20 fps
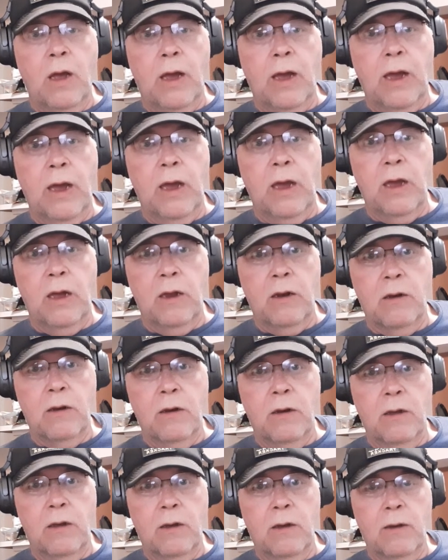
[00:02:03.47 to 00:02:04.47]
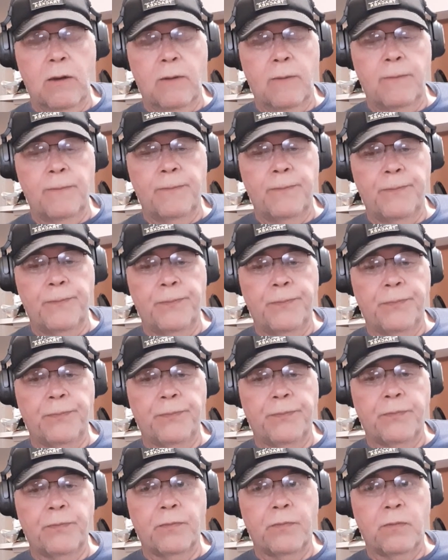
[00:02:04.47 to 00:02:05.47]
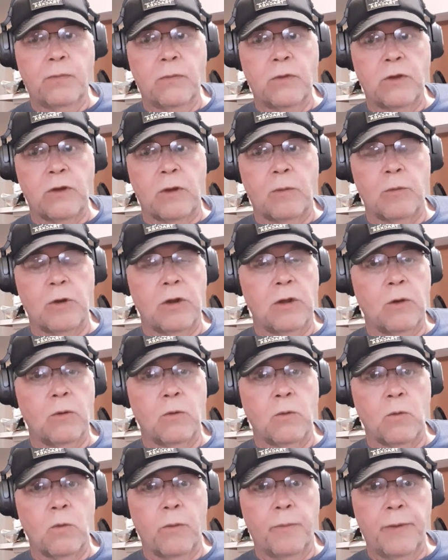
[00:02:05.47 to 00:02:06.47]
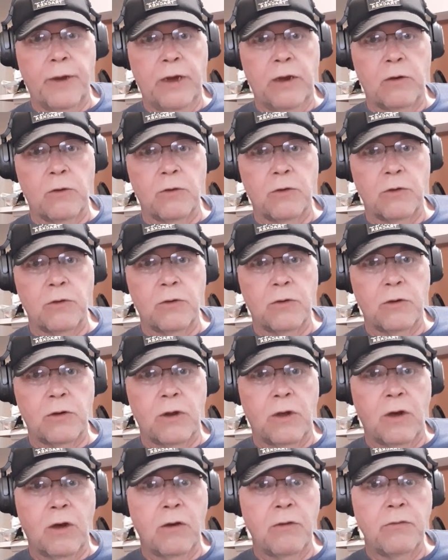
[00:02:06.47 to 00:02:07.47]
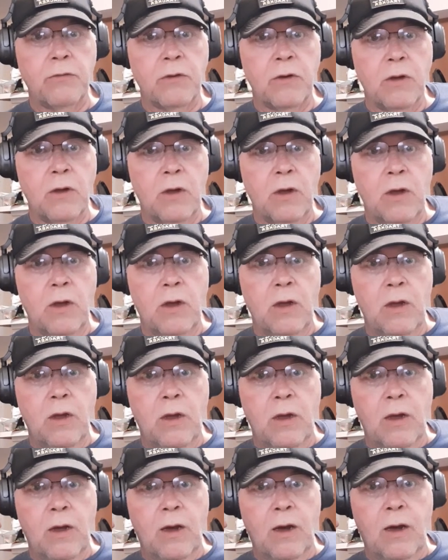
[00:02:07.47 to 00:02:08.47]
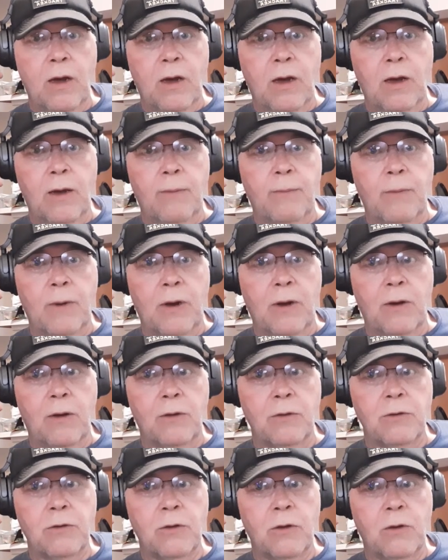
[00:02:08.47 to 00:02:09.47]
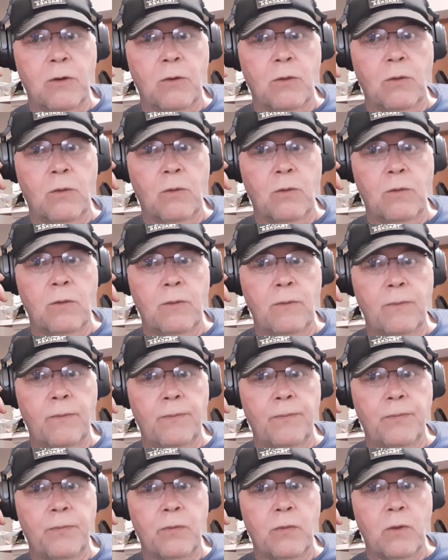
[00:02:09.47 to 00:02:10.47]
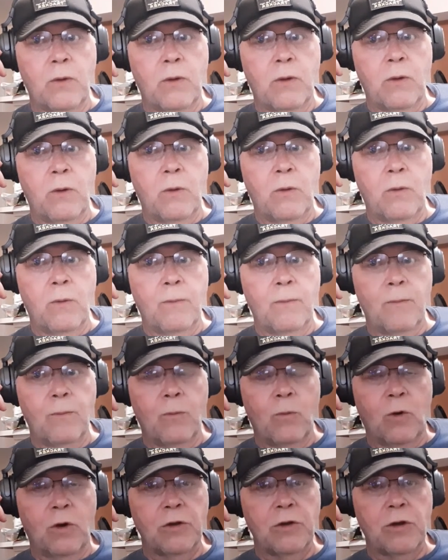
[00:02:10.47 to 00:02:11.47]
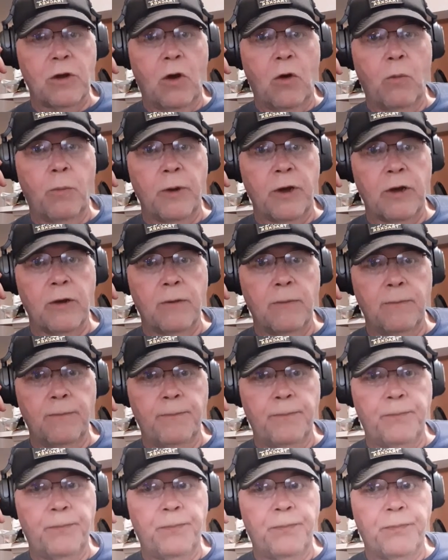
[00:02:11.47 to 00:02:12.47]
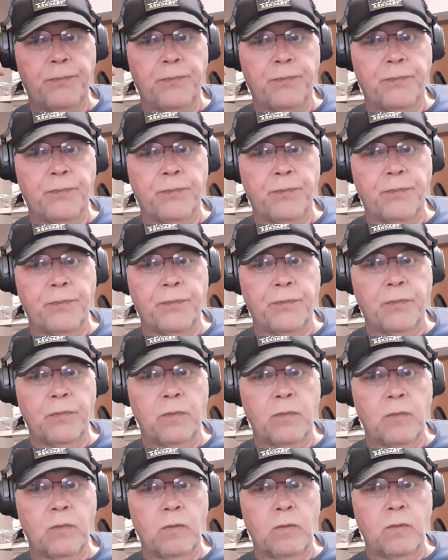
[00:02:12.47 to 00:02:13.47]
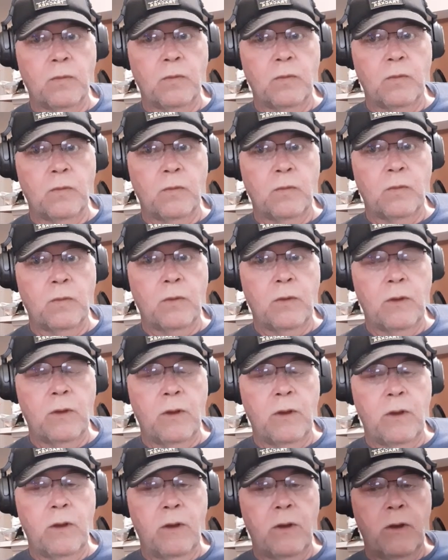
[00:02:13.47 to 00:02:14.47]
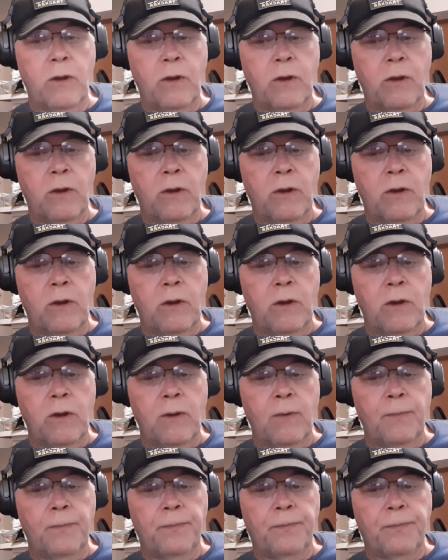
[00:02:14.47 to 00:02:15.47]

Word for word: and uh, some of the local repeaters and stuff, um, also two, was hoping six, five, nine, eight.